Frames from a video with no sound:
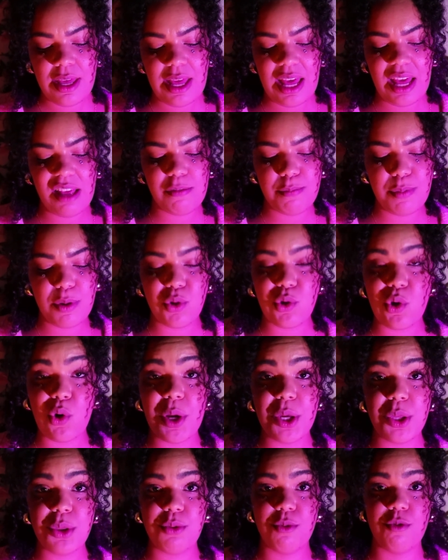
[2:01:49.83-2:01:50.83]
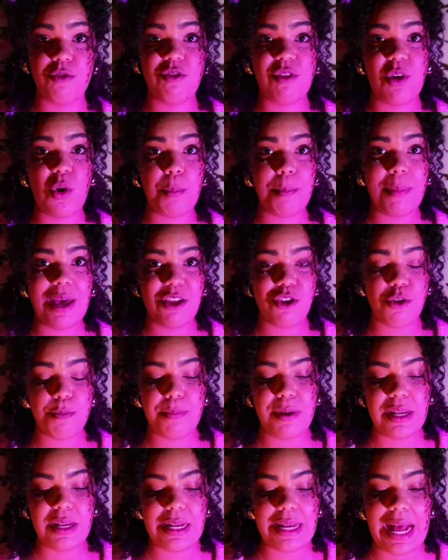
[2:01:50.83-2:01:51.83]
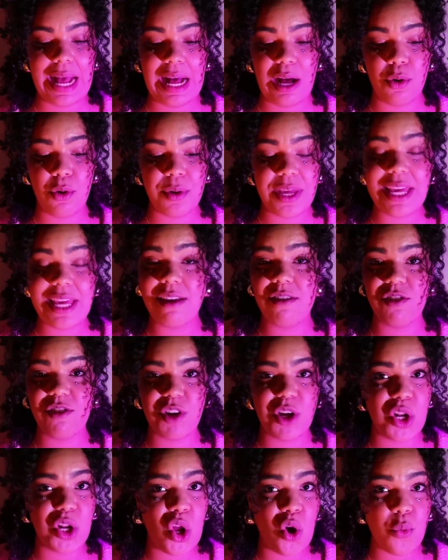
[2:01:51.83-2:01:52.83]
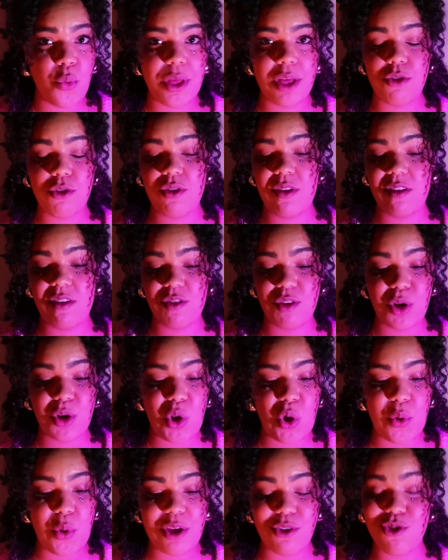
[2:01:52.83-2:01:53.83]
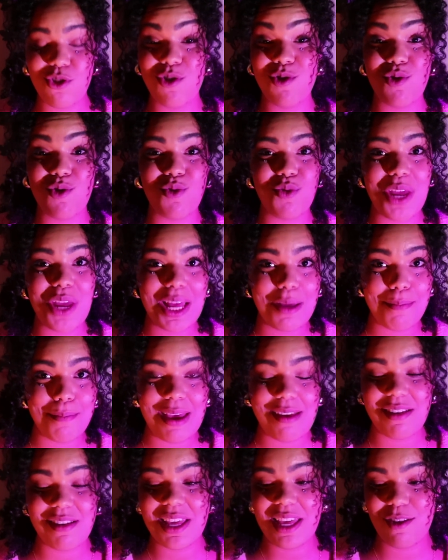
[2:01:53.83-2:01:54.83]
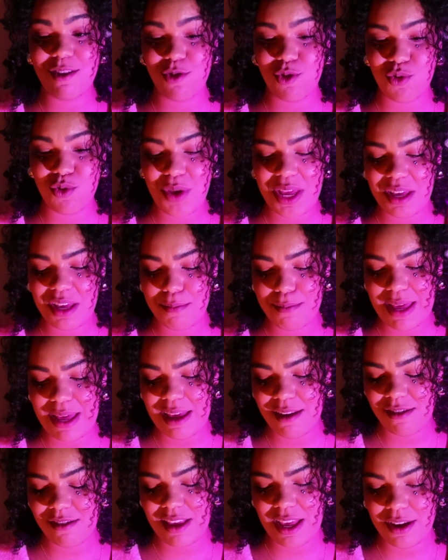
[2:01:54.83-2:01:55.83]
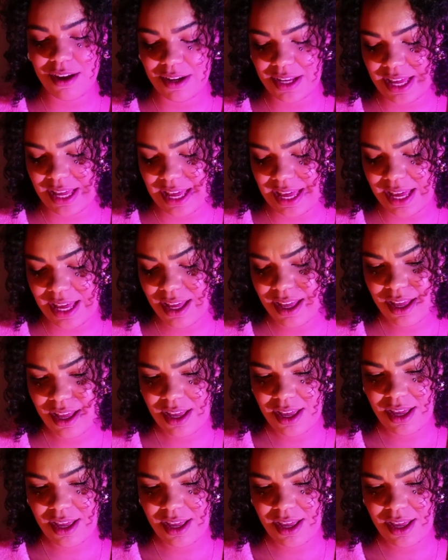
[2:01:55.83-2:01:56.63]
has been going through so much, but now he's glowing, she's glowing, she's doing amazing, he's doing amazing, okay?